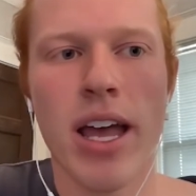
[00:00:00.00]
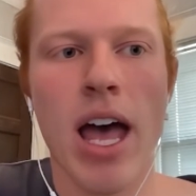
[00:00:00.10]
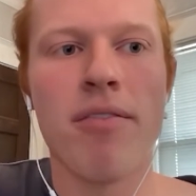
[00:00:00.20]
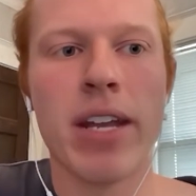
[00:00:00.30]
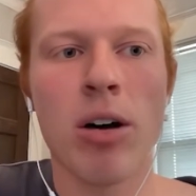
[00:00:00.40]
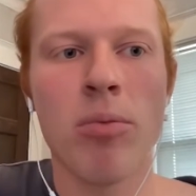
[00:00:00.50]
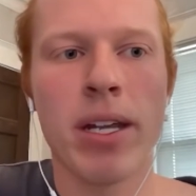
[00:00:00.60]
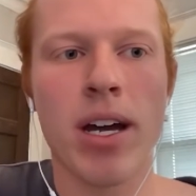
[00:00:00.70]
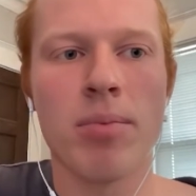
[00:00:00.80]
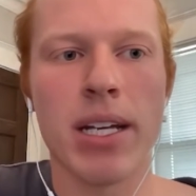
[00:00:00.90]
have now
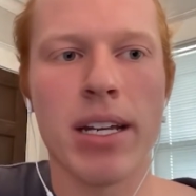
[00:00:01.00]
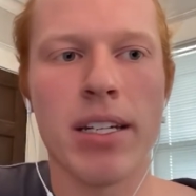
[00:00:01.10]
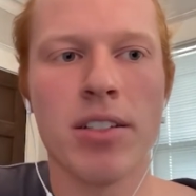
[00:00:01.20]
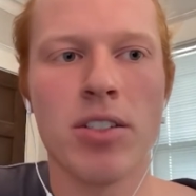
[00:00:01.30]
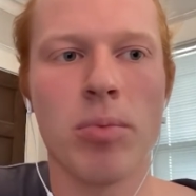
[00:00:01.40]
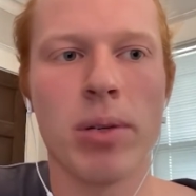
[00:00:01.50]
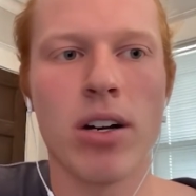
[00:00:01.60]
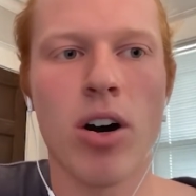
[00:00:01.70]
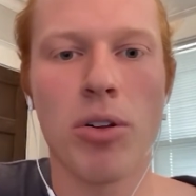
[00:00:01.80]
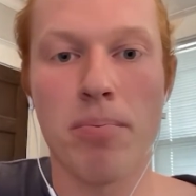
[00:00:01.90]
been updated to be
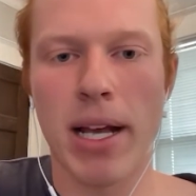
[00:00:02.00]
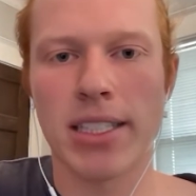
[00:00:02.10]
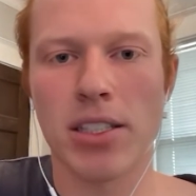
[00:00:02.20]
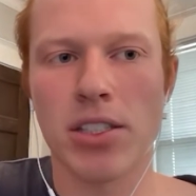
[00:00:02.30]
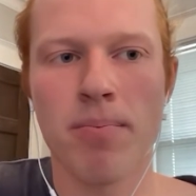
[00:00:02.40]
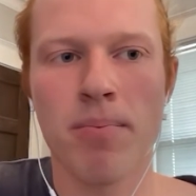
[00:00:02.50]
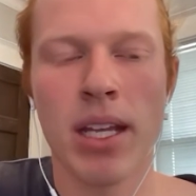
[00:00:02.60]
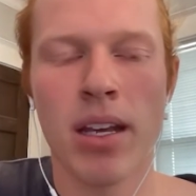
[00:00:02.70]
called message.